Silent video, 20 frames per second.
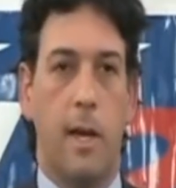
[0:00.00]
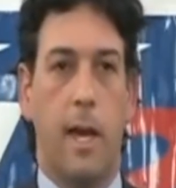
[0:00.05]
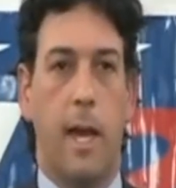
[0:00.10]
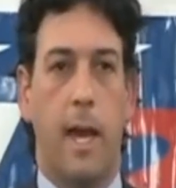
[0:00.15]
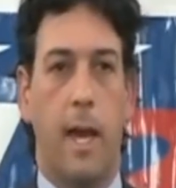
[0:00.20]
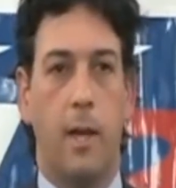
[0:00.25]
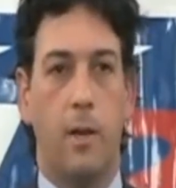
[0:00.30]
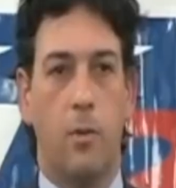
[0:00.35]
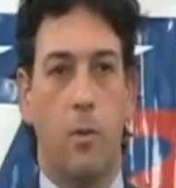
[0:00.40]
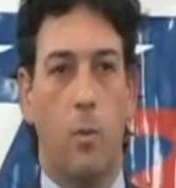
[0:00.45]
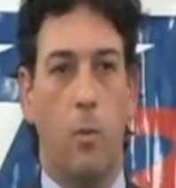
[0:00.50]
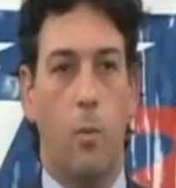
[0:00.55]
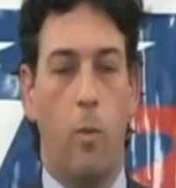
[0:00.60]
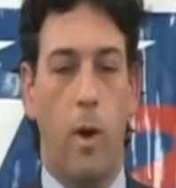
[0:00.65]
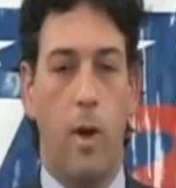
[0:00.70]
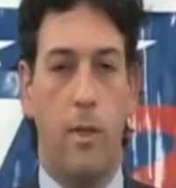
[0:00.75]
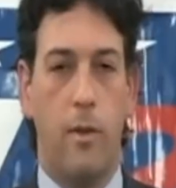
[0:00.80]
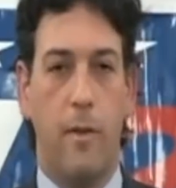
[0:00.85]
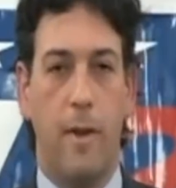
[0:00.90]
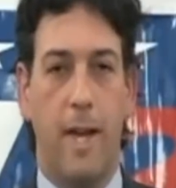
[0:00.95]
and
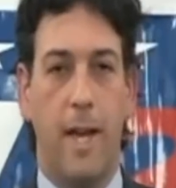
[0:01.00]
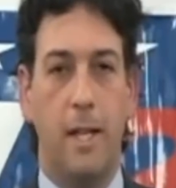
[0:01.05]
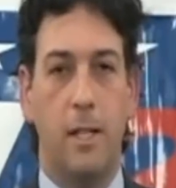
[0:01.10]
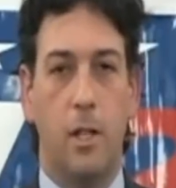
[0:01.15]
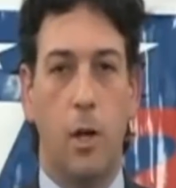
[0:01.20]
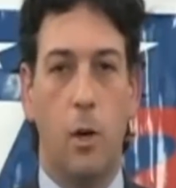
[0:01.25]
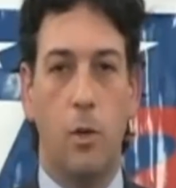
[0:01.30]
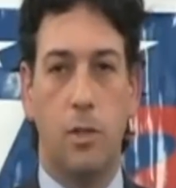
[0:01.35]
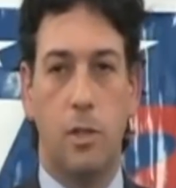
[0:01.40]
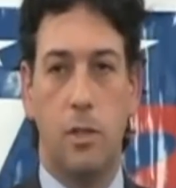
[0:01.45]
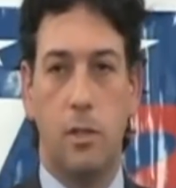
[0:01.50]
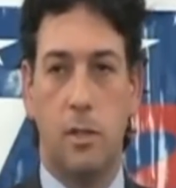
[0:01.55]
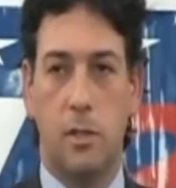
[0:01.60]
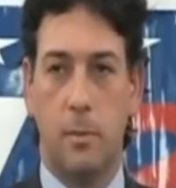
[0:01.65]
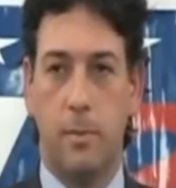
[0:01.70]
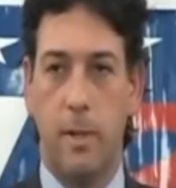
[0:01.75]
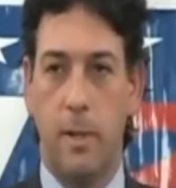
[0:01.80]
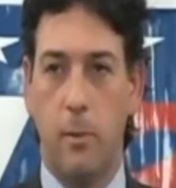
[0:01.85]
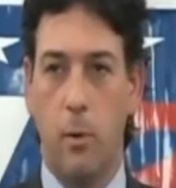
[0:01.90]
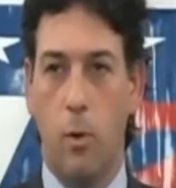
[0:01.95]
whether it goes to the
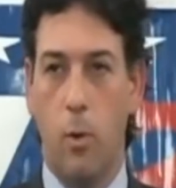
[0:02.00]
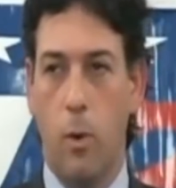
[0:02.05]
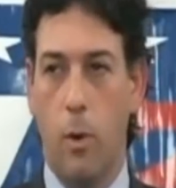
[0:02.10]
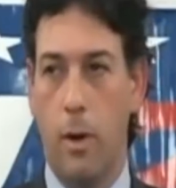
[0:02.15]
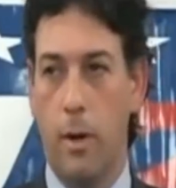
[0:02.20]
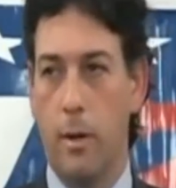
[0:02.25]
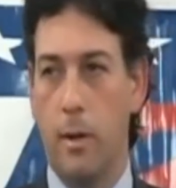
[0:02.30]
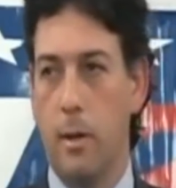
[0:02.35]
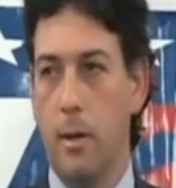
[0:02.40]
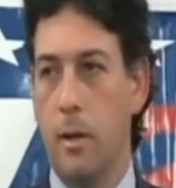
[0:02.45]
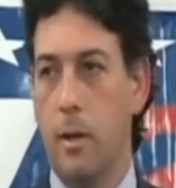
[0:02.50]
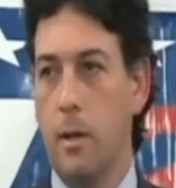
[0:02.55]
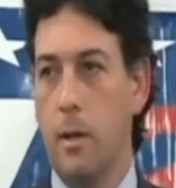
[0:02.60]
Supreme Court,